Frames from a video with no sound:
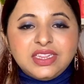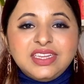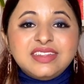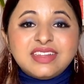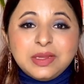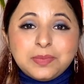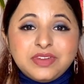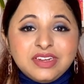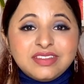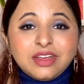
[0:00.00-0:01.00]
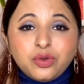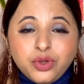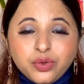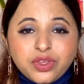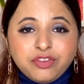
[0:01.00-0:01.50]
These lipsticks are
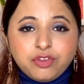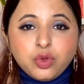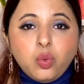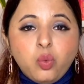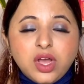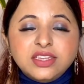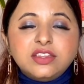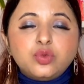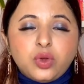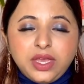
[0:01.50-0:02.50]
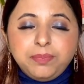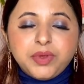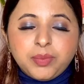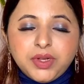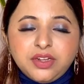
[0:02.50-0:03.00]
going to give you one swipe
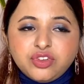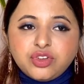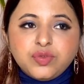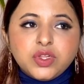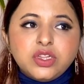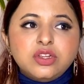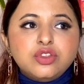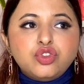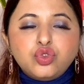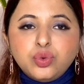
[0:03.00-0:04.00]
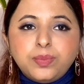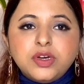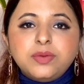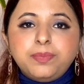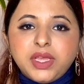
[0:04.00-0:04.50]
pigmentation with the
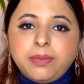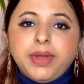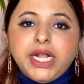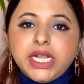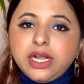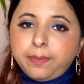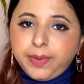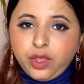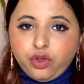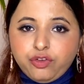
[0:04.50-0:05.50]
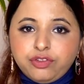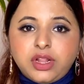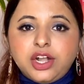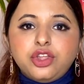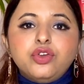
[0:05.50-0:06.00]
super pigmented payoff
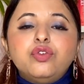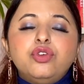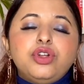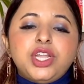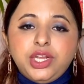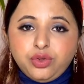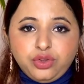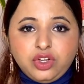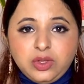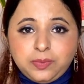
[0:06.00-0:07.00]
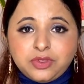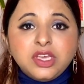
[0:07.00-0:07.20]
that you would need on your lips.